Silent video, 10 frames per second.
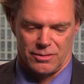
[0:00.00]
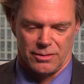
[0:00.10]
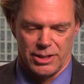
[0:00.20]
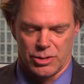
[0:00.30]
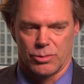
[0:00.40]

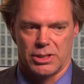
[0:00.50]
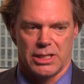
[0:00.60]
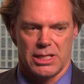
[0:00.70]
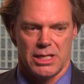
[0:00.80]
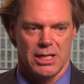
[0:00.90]

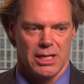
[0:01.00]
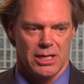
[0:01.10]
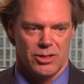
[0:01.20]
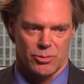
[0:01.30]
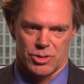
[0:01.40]
Literally,
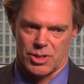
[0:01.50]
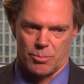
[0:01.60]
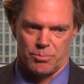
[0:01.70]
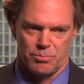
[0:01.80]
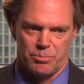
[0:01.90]
there was a
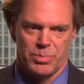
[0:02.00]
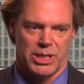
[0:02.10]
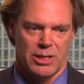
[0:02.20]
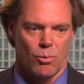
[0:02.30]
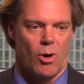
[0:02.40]

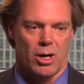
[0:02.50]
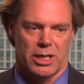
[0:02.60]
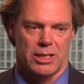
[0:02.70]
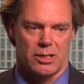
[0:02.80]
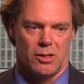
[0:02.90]
big walk
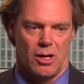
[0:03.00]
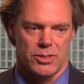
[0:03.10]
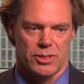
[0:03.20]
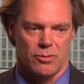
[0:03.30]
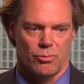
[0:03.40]
in
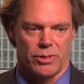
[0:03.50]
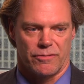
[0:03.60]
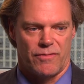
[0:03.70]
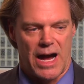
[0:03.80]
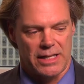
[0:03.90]
closet with
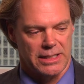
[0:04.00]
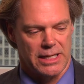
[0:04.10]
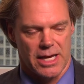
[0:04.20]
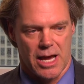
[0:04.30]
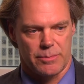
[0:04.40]
filing
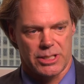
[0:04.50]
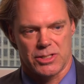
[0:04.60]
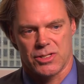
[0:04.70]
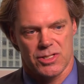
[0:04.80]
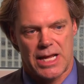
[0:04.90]
cabinets
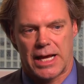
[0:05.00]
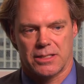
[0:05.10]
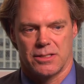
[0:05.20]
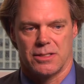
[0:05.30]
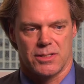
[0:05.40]
stacked
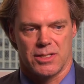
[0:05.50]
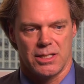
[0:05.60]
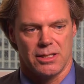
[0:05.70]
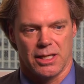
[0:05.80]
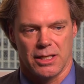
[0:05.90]
to the
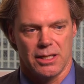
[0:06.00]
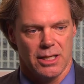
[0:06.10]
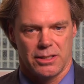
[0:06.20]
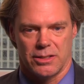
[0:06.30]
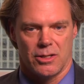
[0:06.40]
ceiling
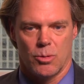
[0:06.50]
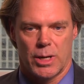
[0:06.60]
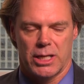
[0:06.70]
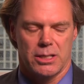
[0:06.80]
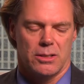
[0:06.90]
that
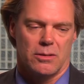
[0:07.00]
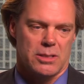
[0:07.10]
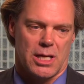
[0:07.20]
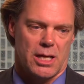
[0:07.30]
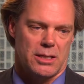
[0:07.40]
nobody had looked
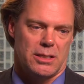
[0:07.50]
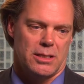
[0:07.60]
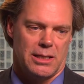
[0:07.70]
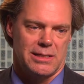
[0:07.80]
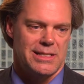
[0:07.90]
at in,
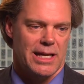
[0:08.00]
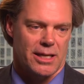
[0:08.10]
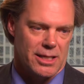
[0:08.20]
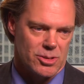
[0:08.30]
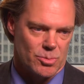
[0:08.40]
in
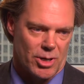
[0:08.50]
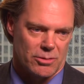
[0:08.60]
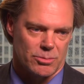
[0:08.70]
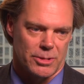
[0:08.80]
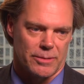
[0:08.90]
decades,
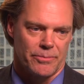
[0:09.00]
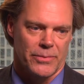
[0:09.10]
probably.